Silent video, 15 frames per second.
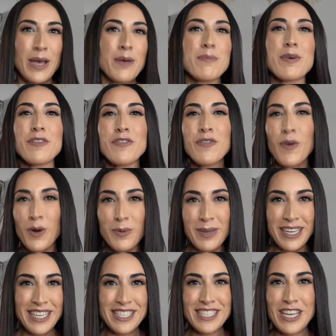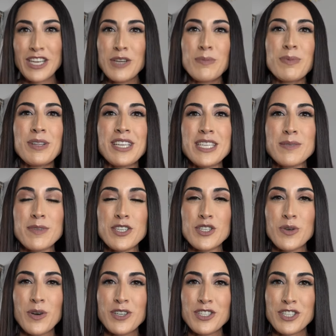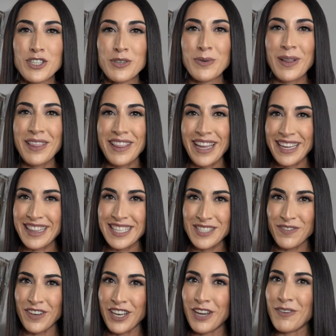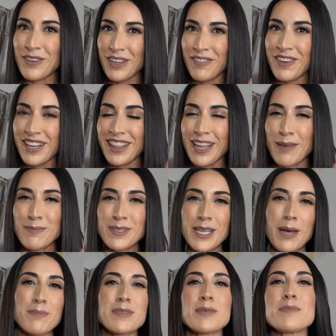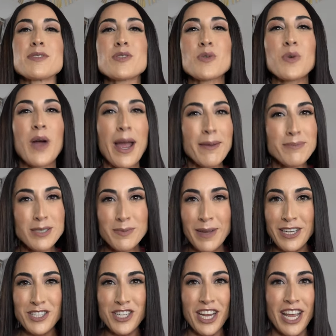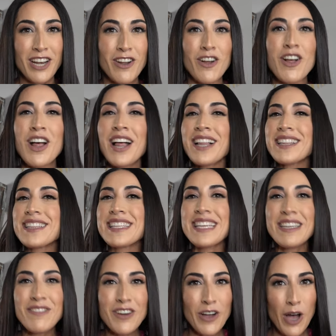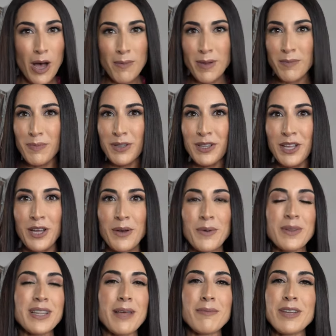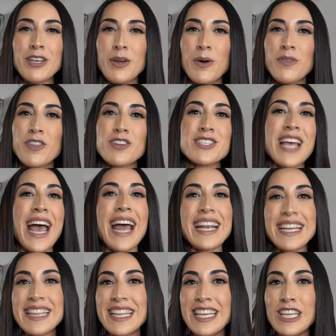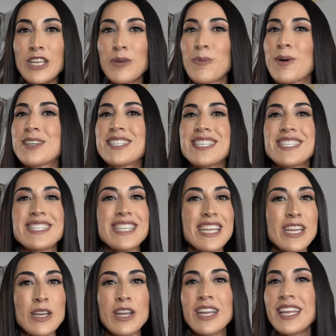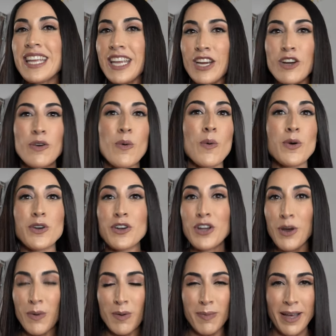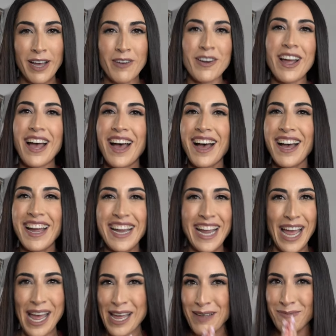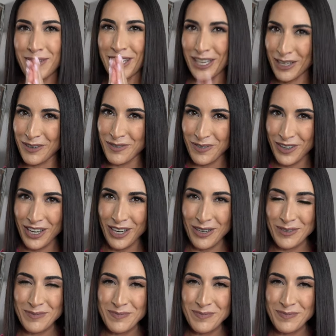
Before we continue, please be sure to like this video, give it a thumbs up, subscribe to my channel, leave a comment below. Let me know if there's anything you want to see, hear, or know about. I am here for you.